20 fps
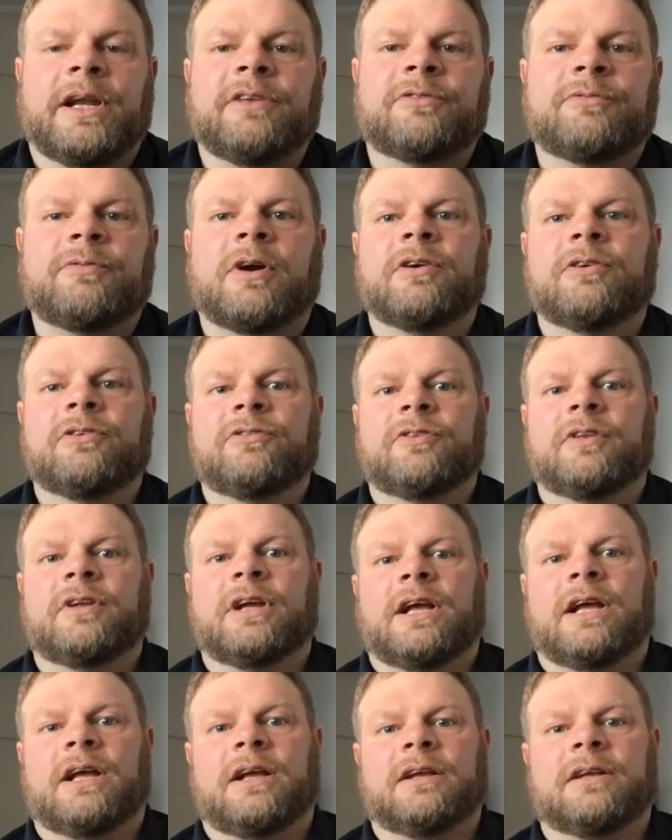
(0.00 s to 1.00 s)
as far as
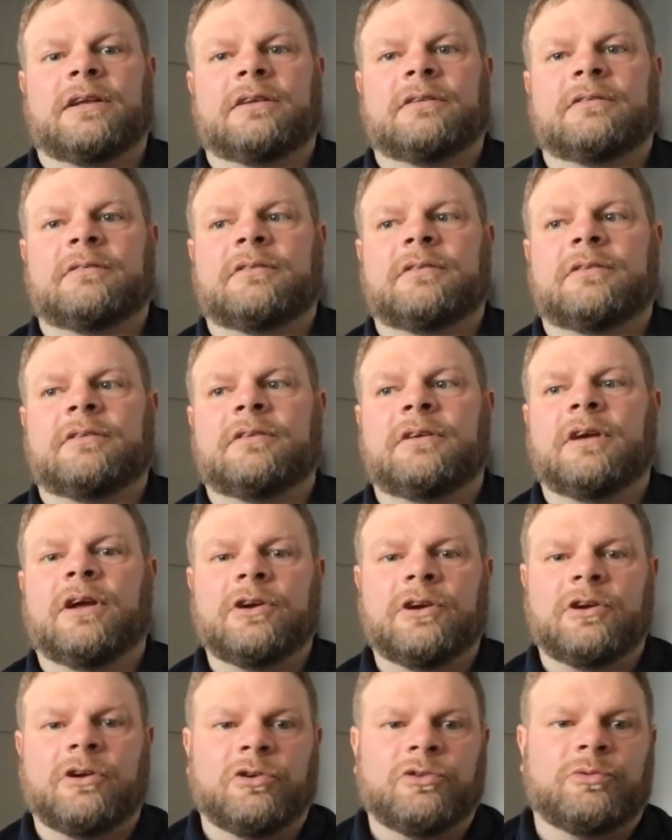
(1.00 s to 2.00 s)
gutter
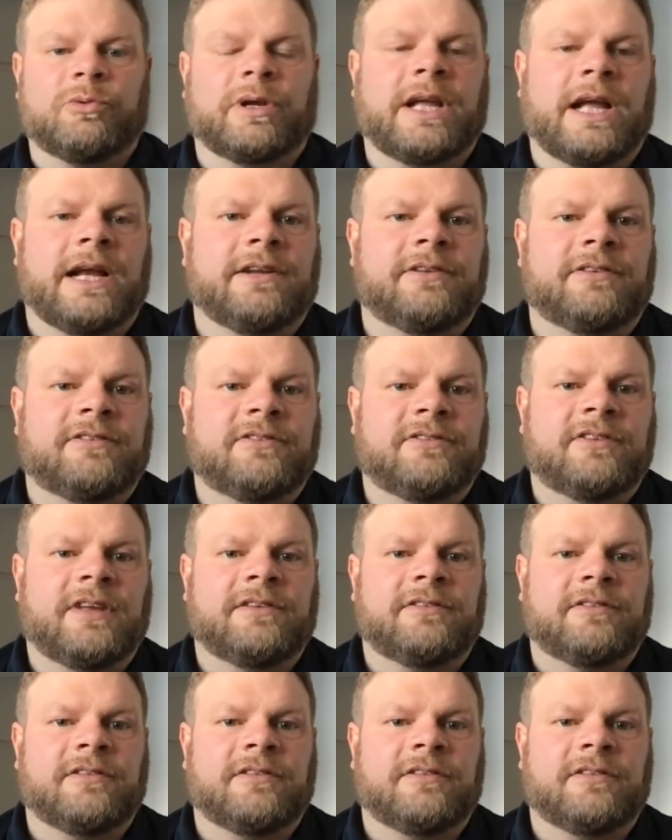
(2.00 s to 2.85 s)
goes, what kind of sets